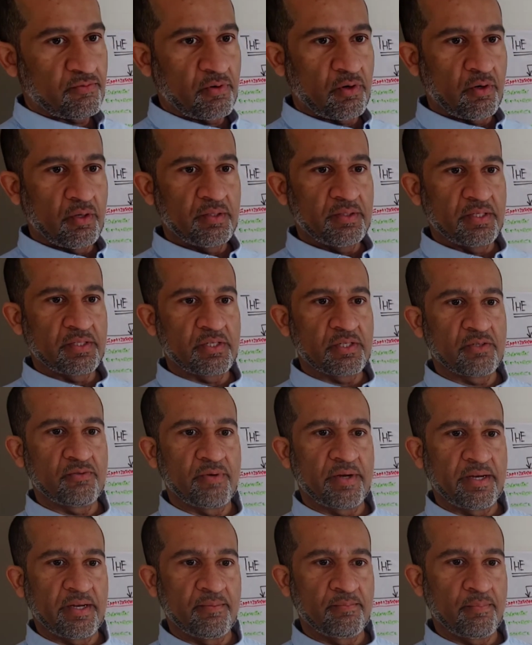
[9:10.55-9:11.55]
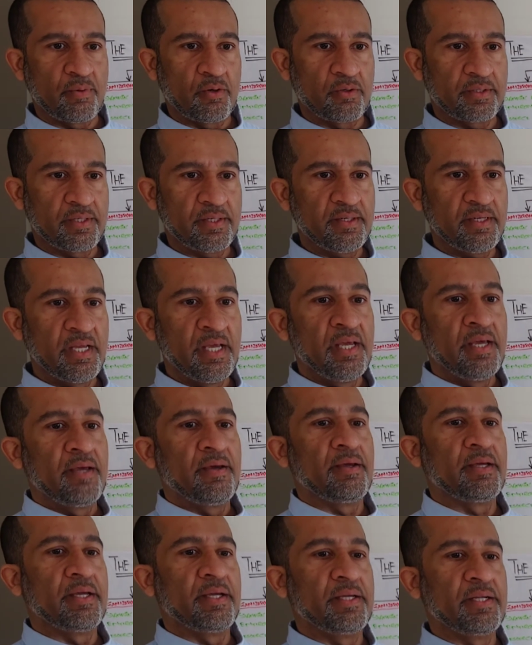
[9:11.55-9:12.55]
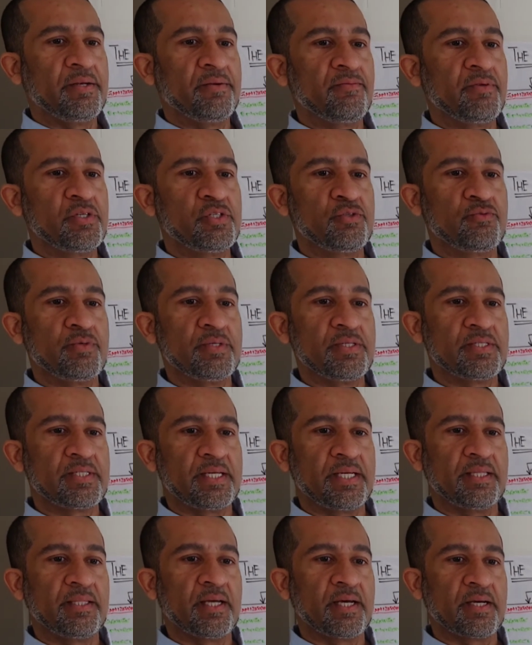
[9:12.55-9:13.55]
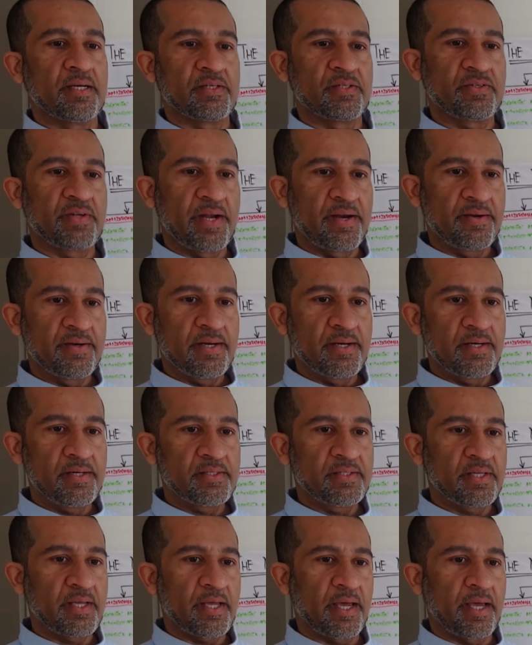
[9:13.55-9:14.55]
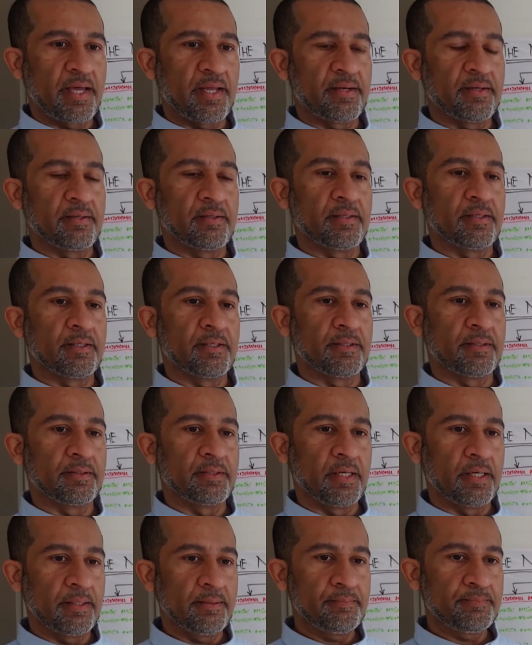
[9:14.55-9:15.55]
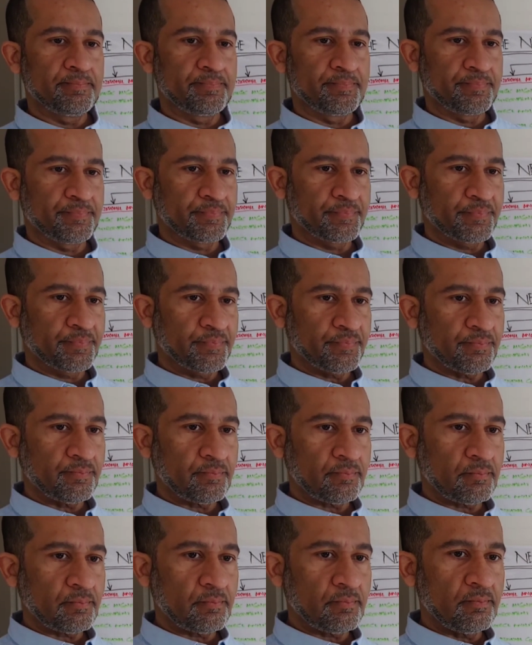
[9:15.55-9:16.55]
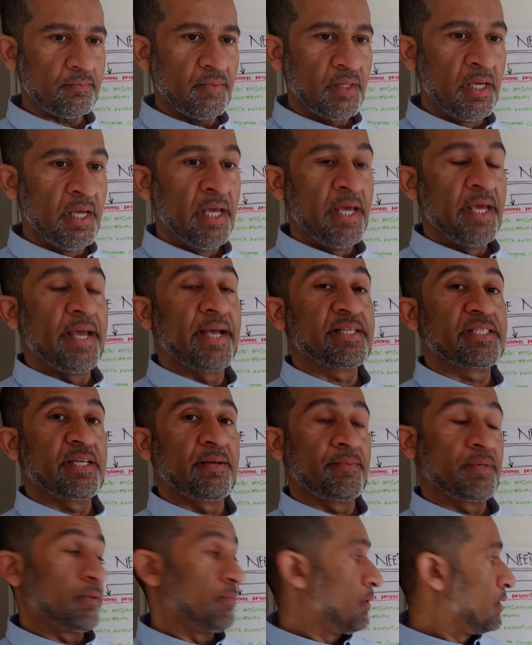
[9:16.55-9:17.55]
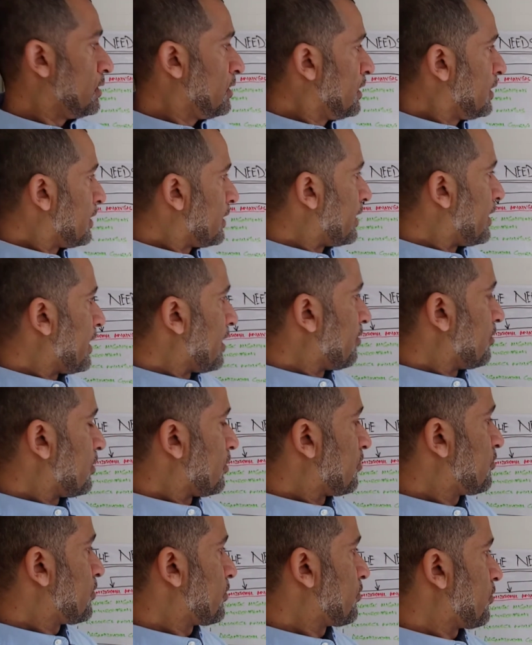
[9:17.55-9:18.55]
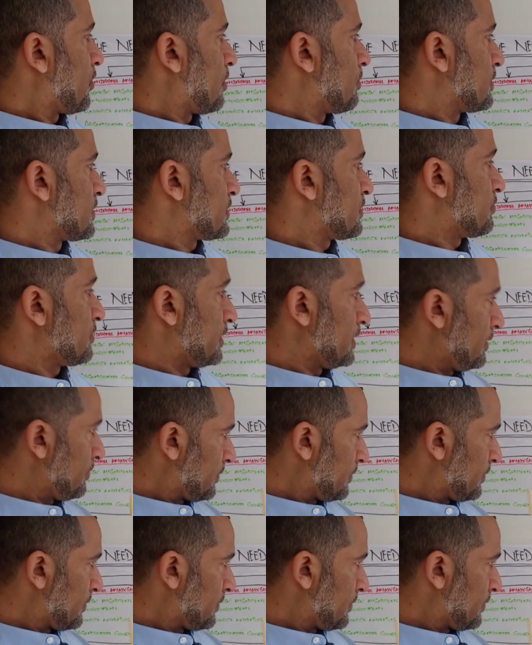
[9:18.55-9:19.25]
all, this is very important, in which we say the standards and the acceptable level of performance. We